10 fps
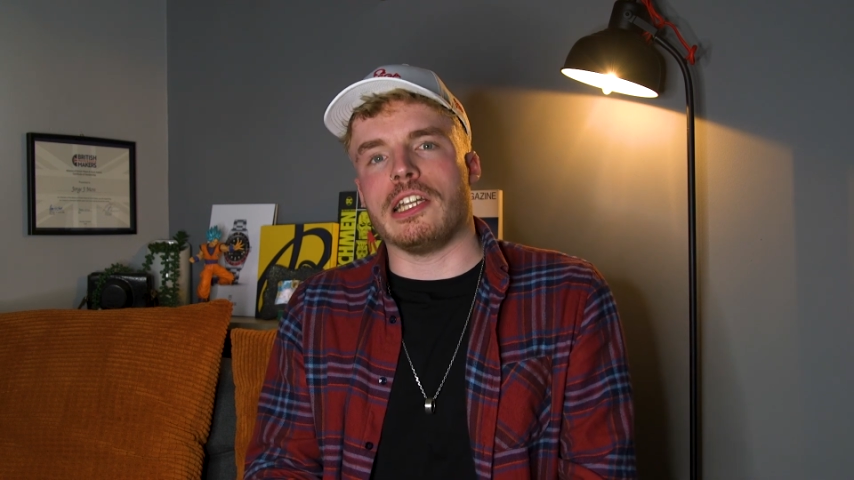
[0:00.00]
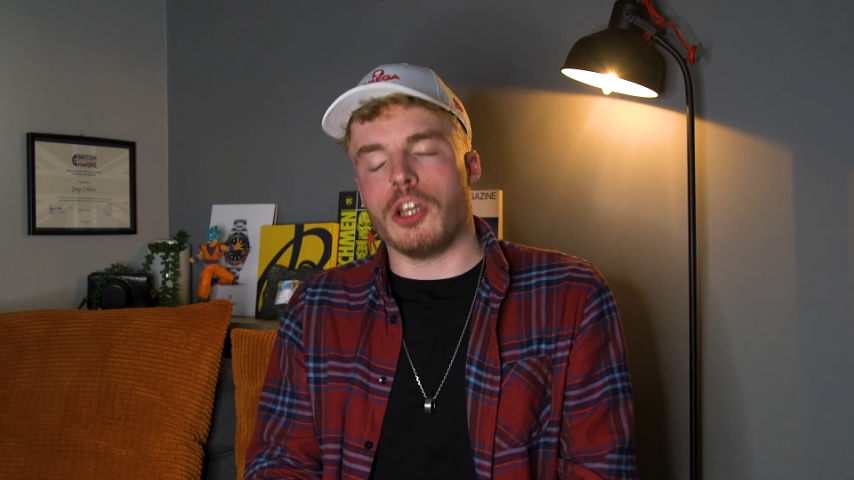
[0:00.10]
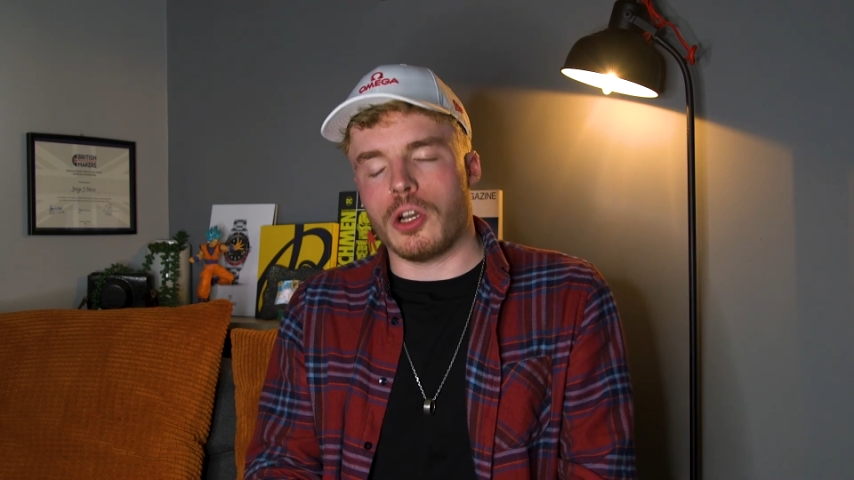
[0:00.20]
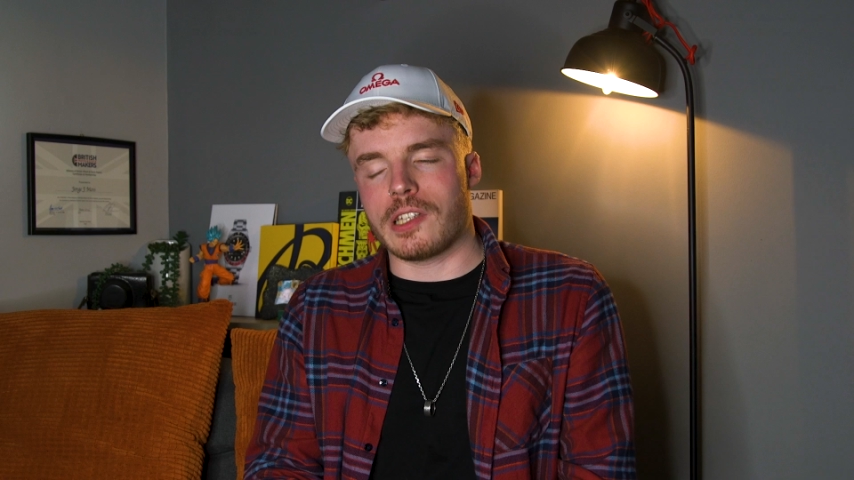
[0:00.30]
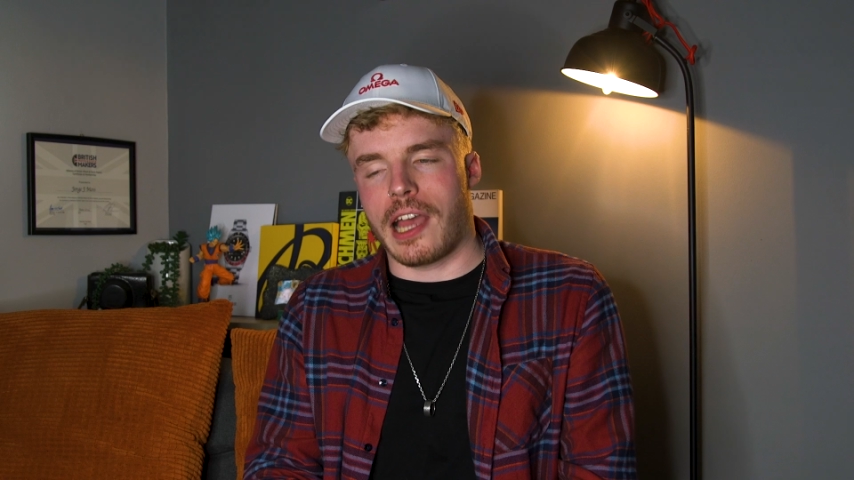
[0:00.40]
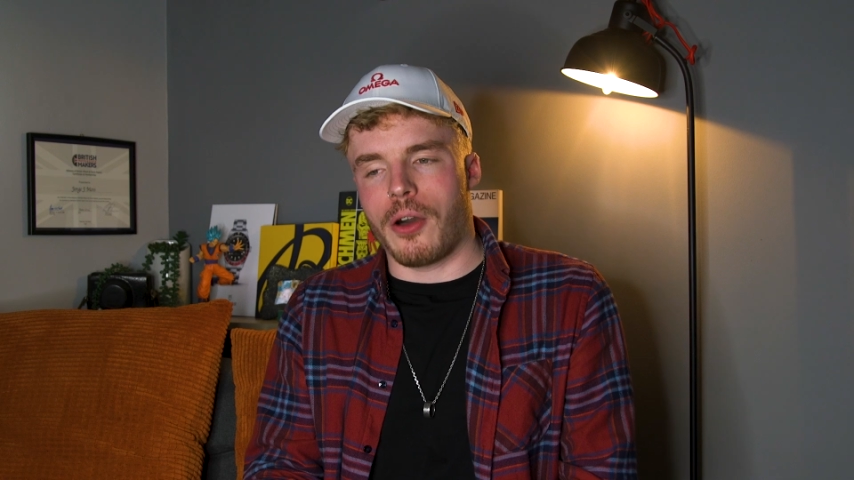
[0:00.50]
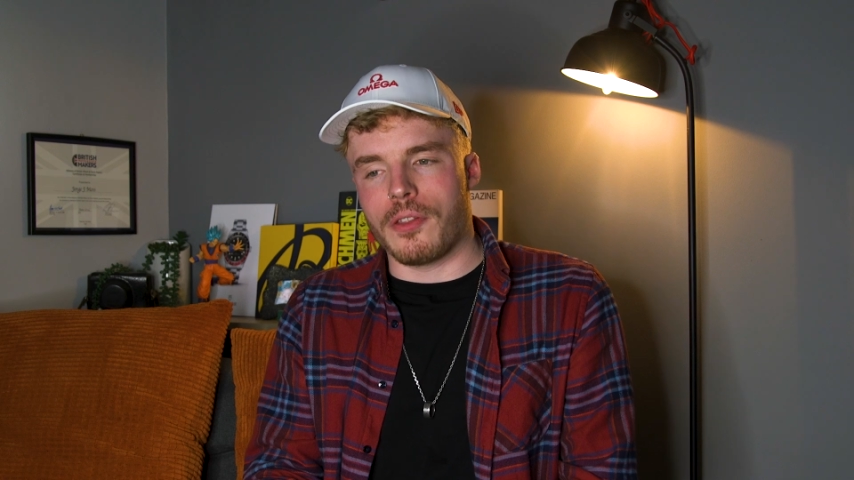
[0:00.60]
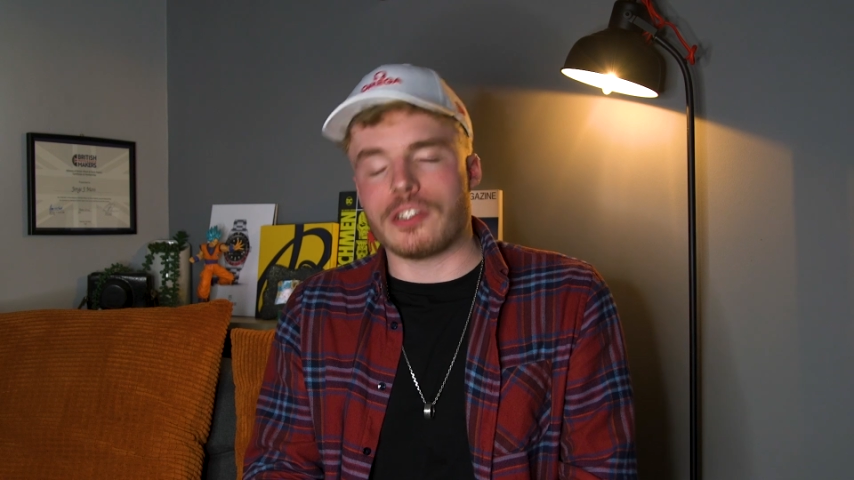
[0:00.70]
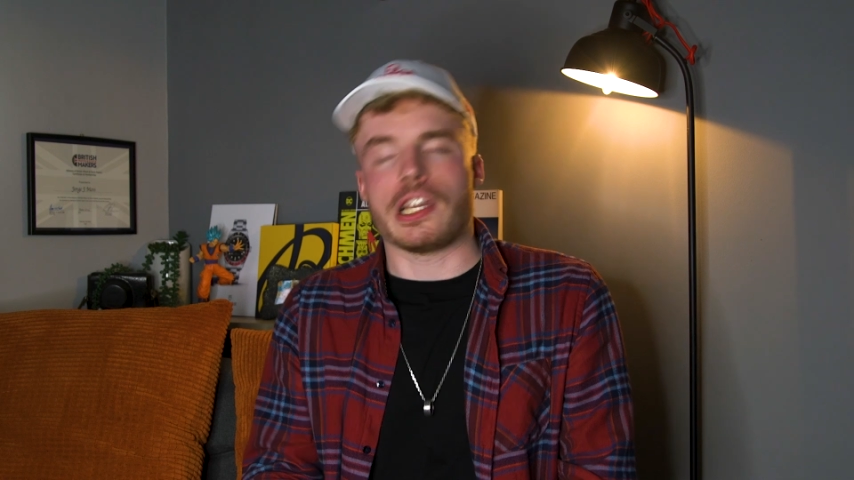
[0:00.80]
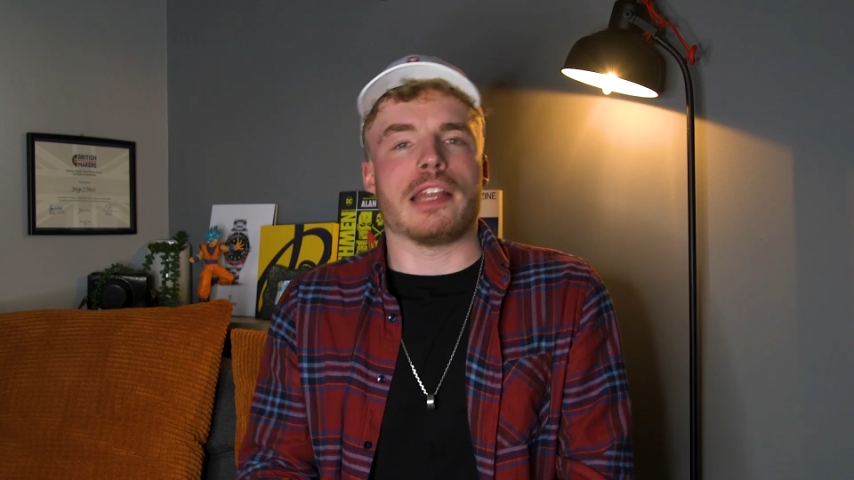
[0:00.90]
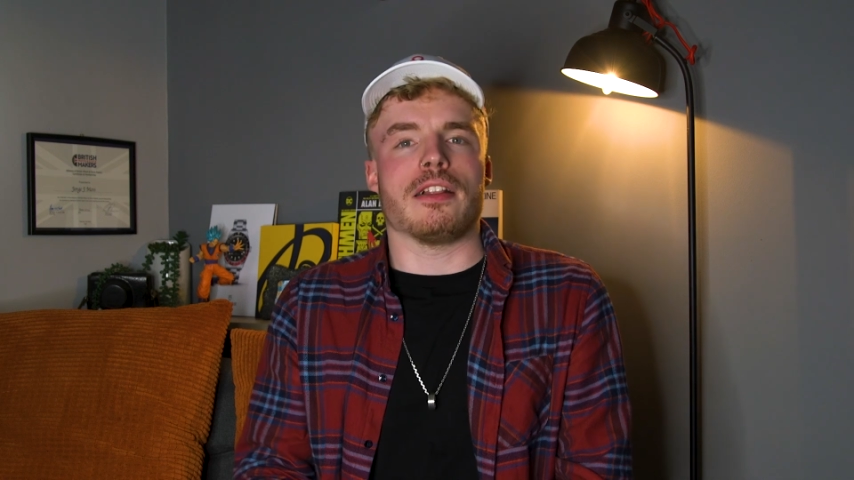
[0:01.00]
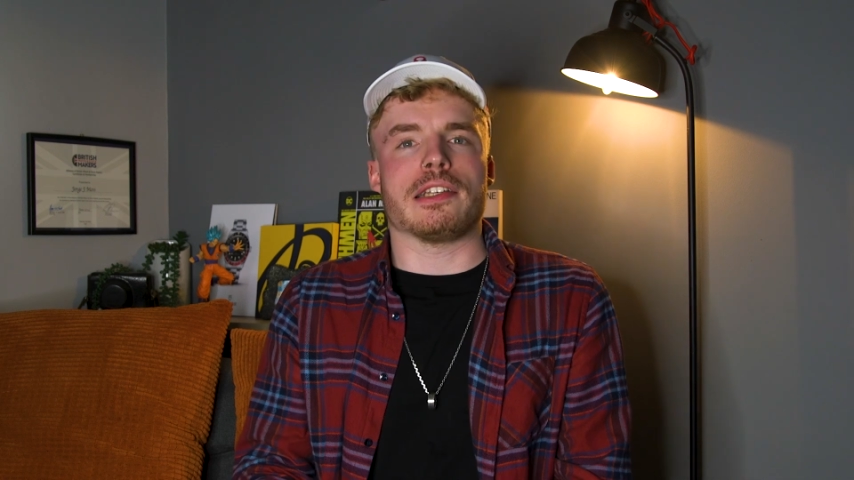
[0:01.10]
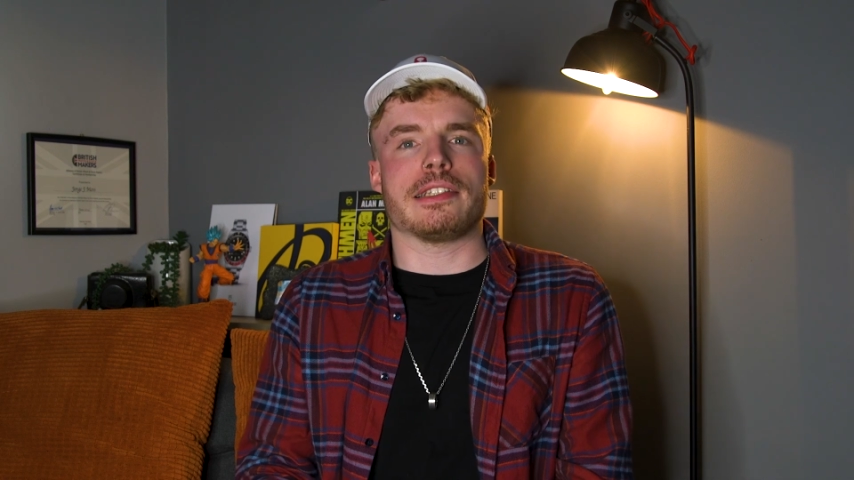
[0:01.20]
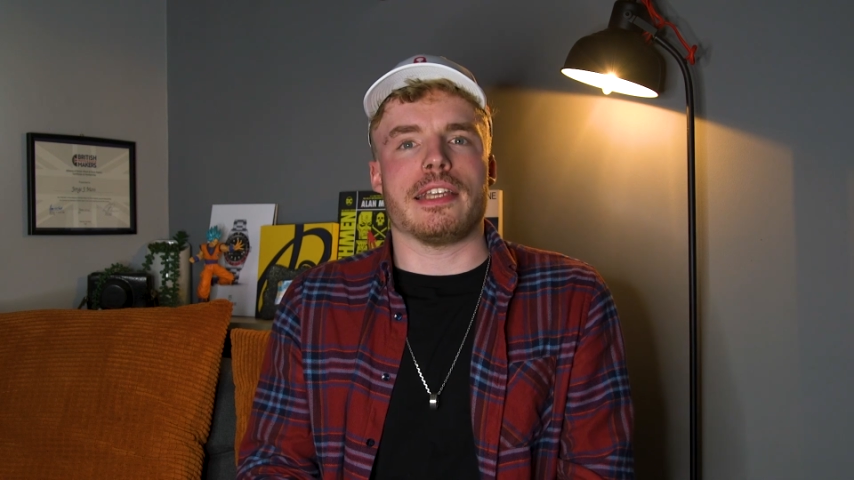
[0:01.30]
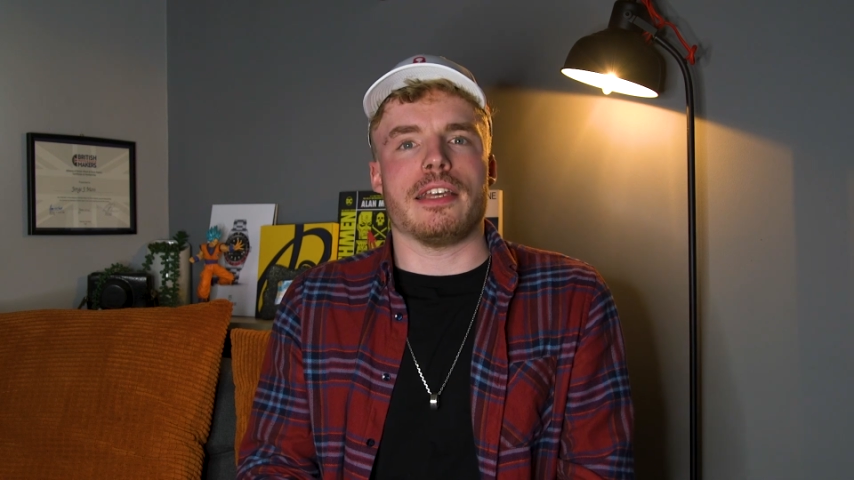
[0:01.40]
looked at on the channel
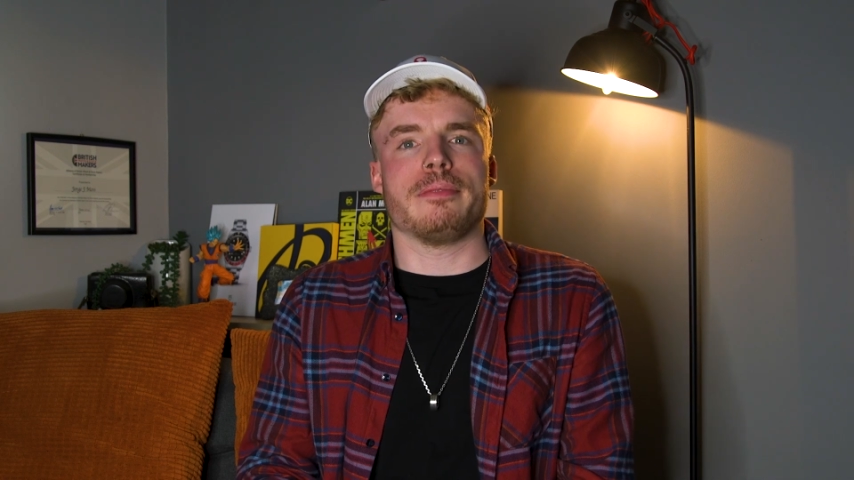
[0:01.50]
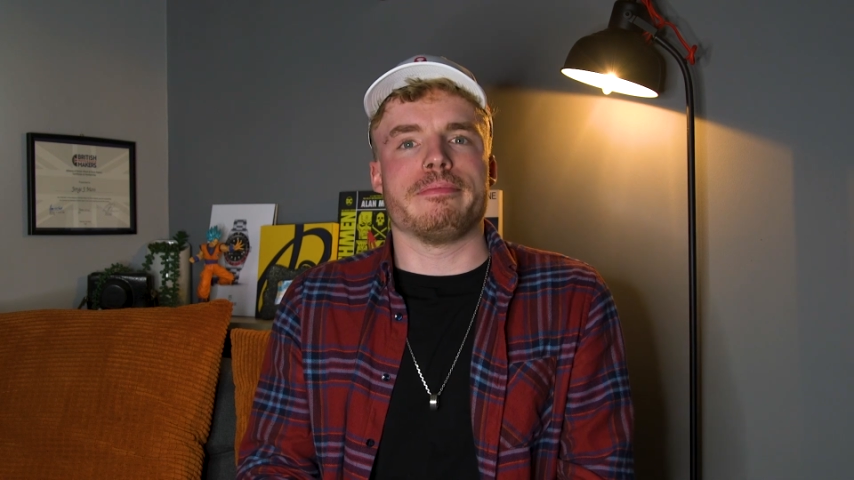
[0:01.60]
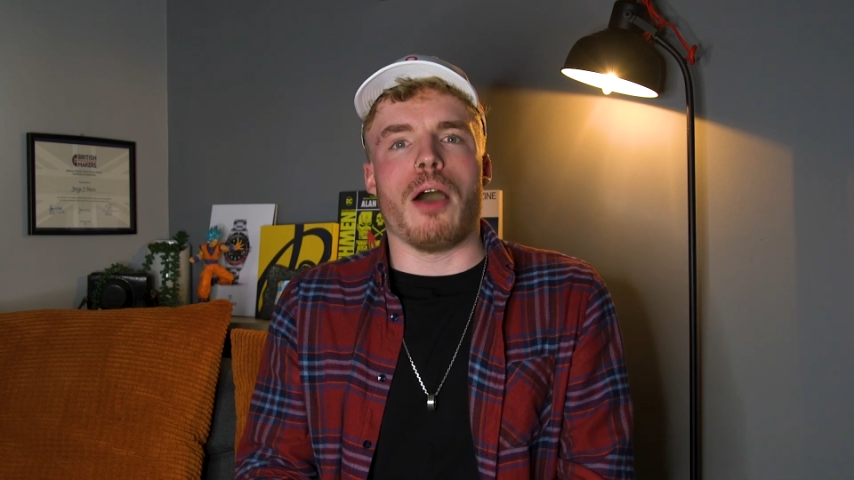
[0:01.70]
this year.